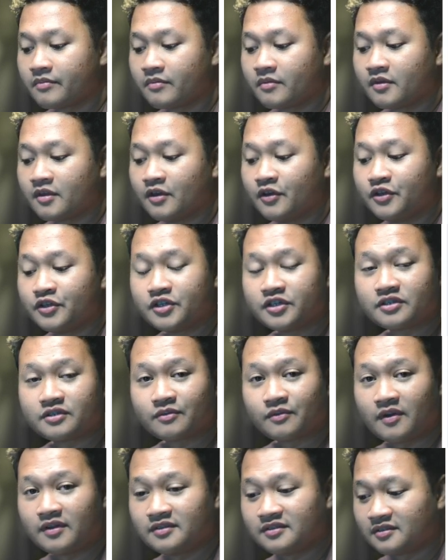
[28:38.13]
You just
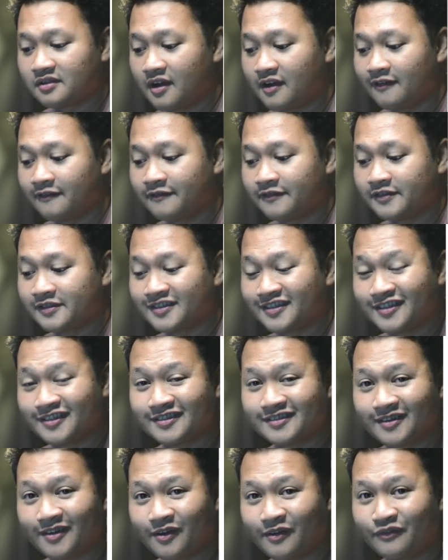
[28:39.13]
run stuff, see
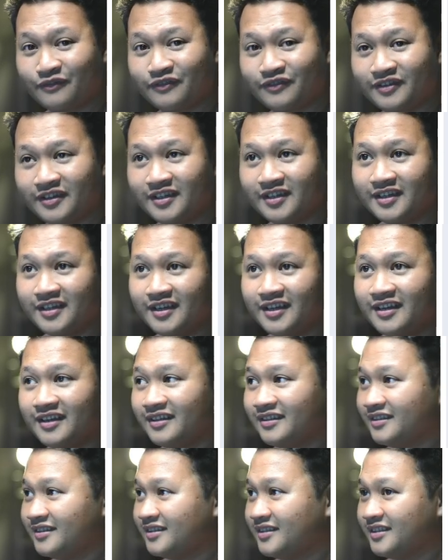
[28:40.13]
stuff,
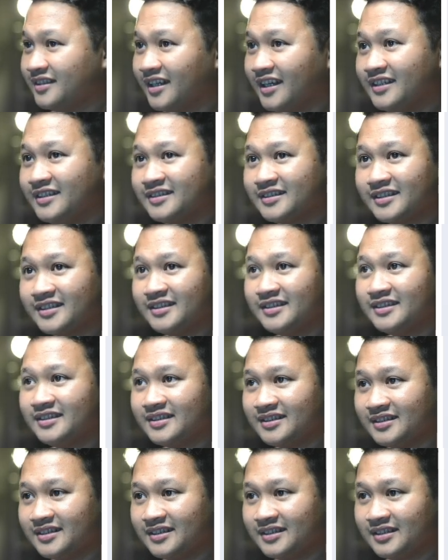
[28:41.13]
and see
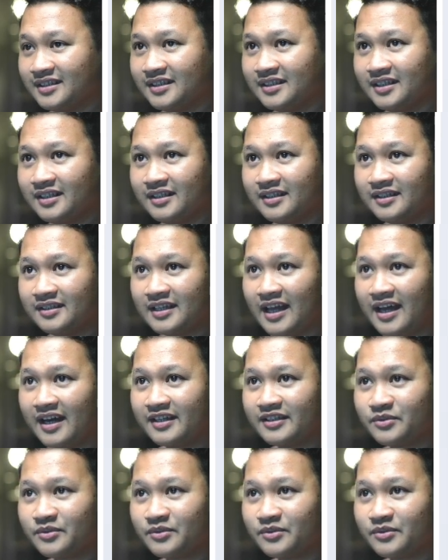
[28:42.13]
that it's